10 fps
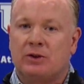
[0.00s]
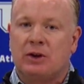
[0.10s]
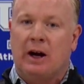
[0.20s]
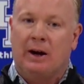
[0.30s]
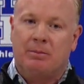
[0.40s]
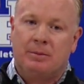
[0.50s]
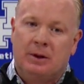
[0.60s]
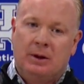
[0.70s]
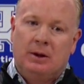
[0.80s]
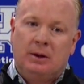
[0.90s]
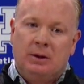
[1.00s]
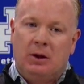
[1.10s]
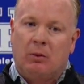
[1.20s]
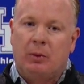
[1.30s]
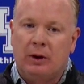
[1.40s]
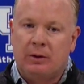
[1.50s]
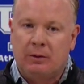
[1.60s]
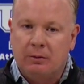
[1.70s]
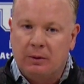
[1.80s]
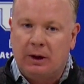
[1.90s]
a better job, you know,
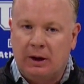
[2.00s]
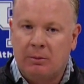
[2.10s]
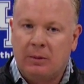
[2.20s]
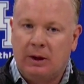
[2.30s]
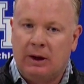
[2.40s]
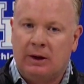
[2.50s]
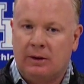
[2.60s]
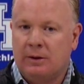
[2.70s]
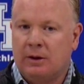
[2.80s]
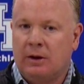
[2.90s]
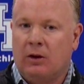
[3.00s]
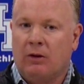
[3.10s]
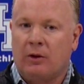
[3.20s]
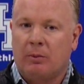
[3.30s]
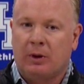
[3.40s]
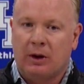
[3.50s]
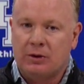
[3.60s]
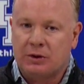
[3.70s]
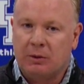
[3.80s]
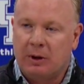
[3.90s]
putting him and all of our
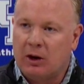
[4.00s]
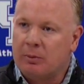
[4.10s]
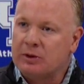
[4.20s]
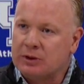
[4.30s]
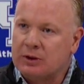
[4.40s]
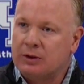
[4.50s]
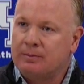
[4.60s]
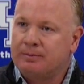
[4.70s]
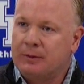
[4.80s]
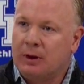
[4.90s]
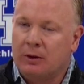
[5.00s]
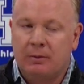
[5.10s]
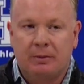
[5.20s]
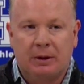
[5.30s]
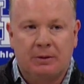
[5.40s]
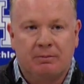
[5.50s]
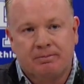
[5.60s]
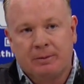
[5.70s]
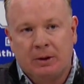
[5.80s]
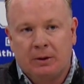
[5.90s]
players in a better position, you know,
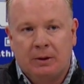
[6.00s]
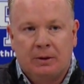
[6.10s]
and